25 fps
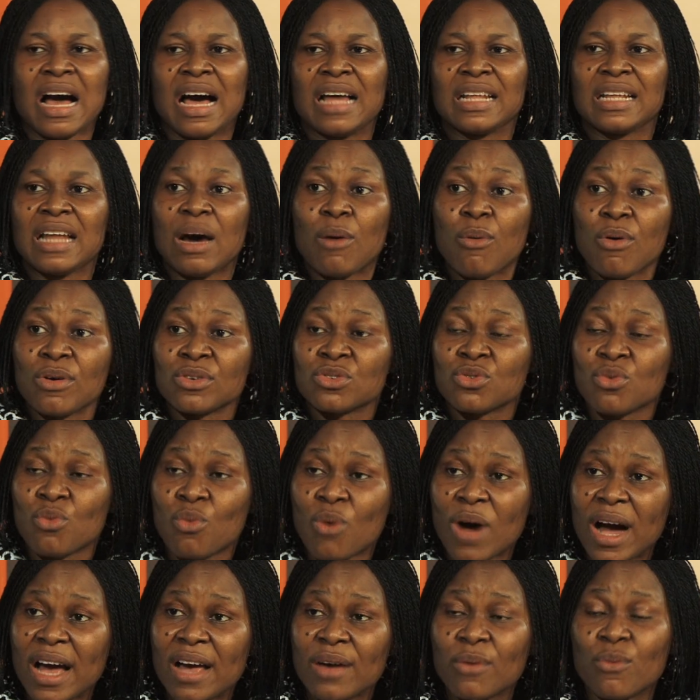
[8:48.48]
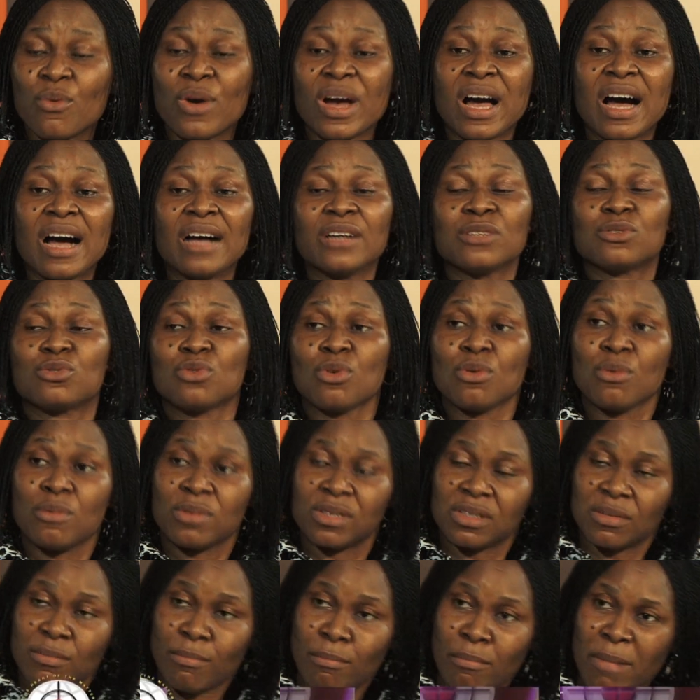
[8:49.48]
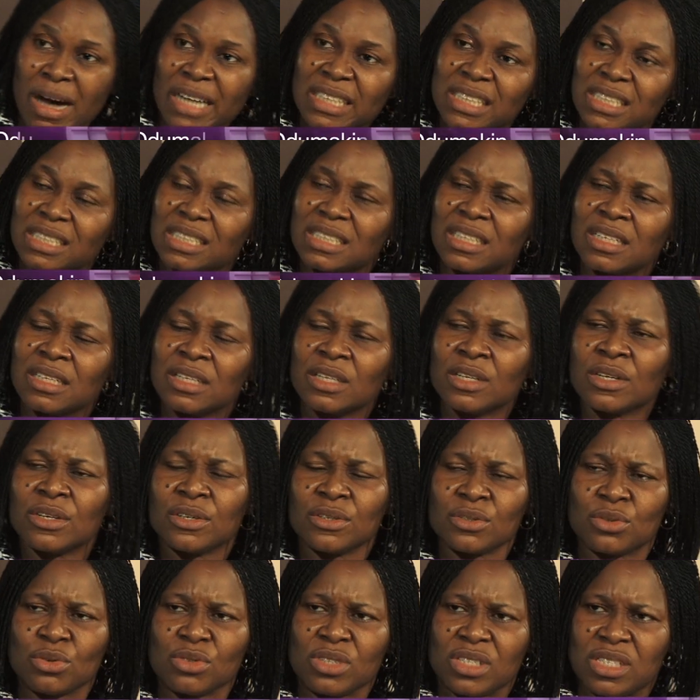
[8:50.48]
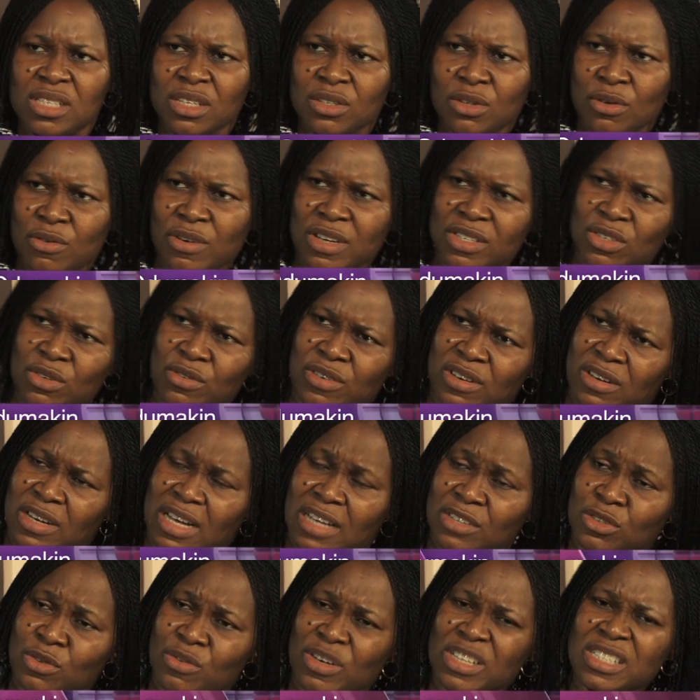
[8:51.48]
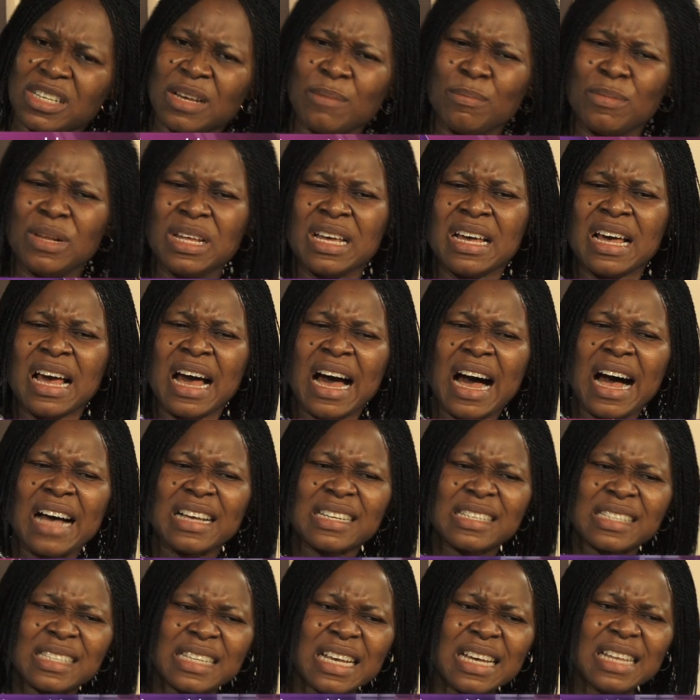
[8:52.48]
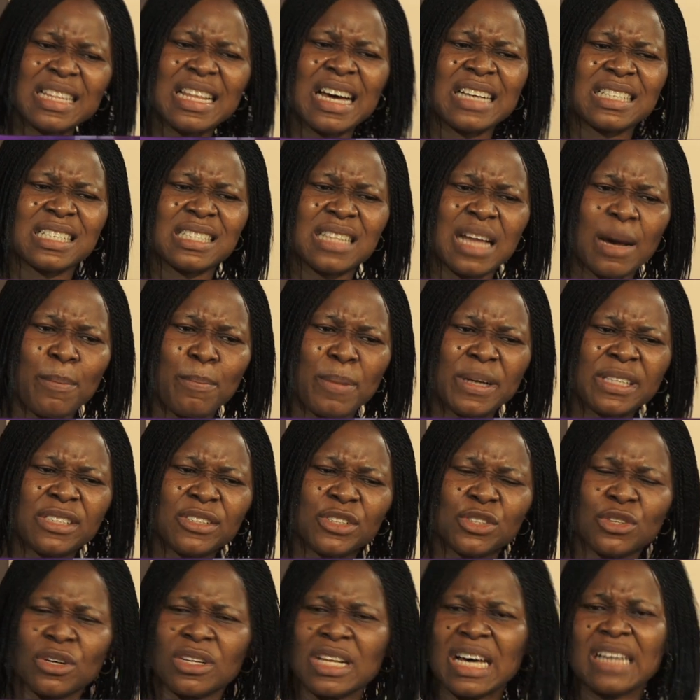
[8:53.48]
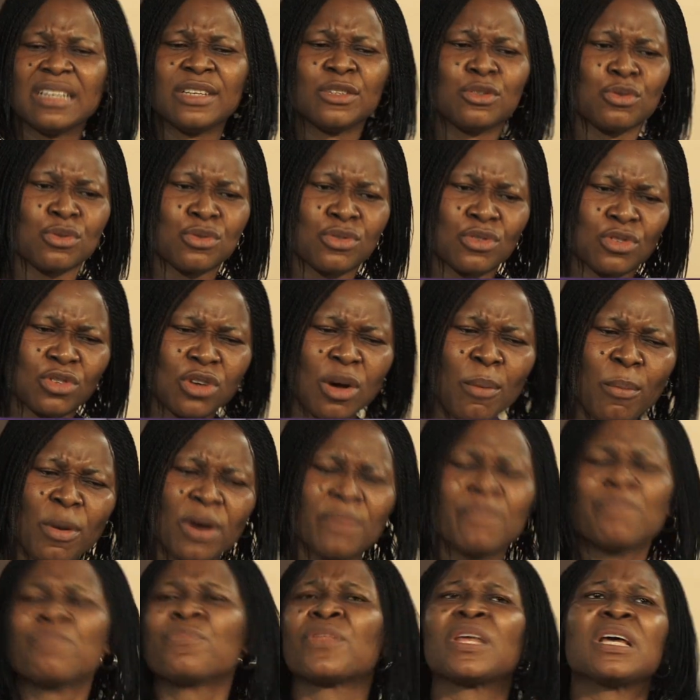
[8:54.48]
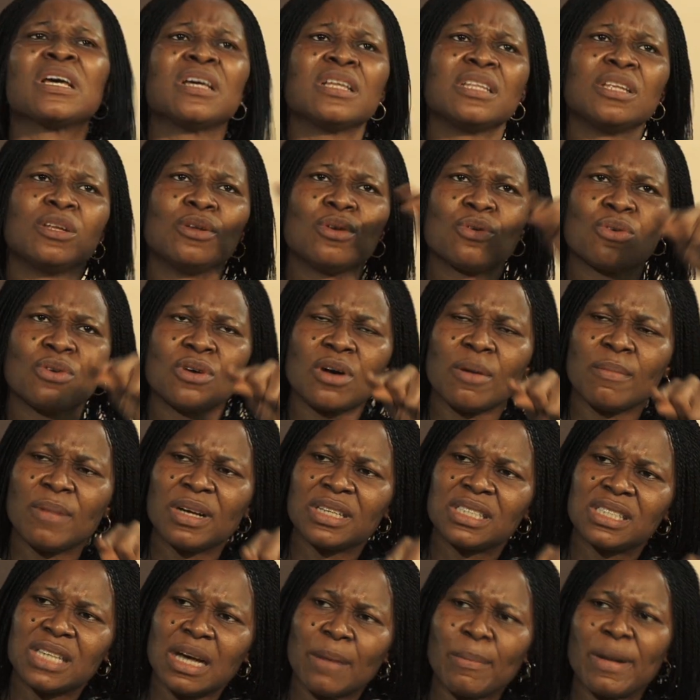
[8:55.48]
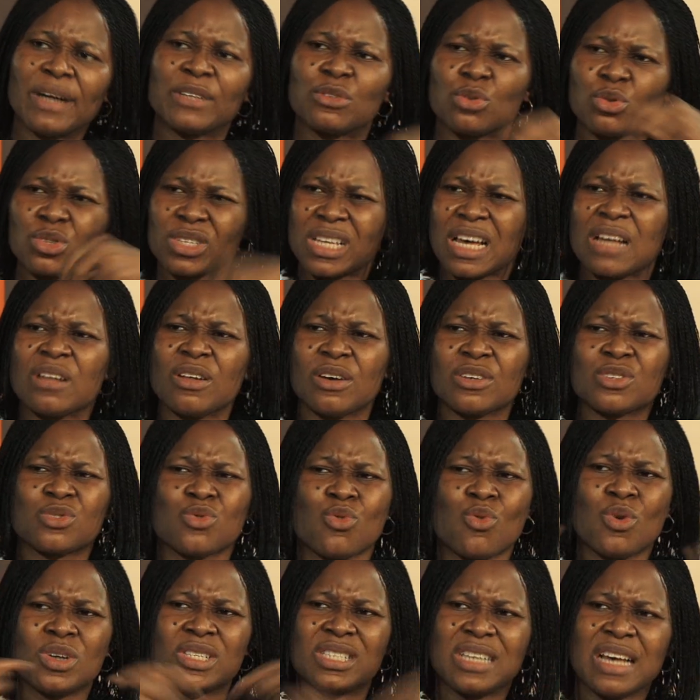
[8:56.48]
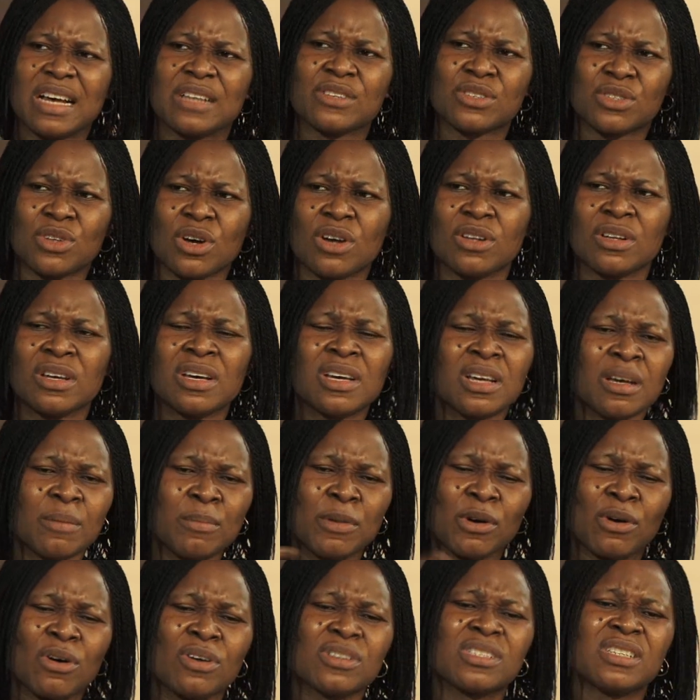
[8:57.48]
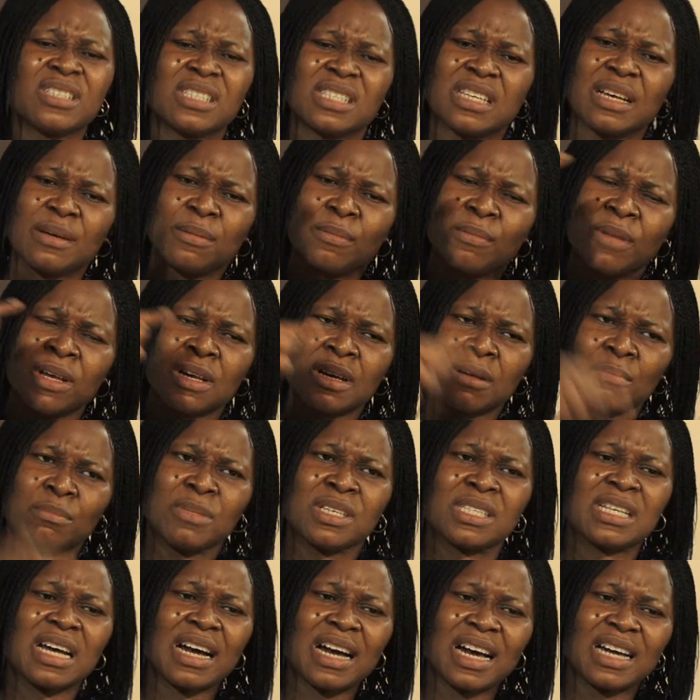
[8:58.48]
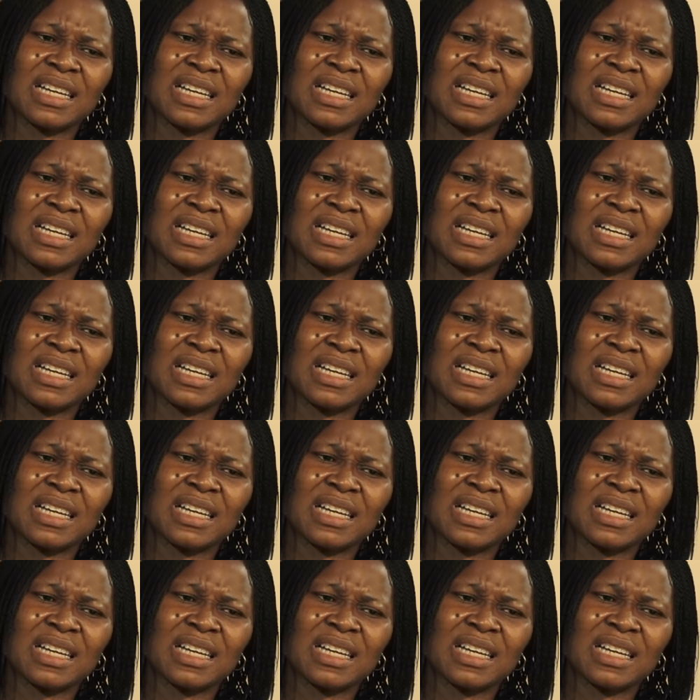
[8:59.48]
And that was why we had to march to the State of House of Assembly and saying that in our petition that they should summon the local government chairman to tell us what he has done. Because this same Mr.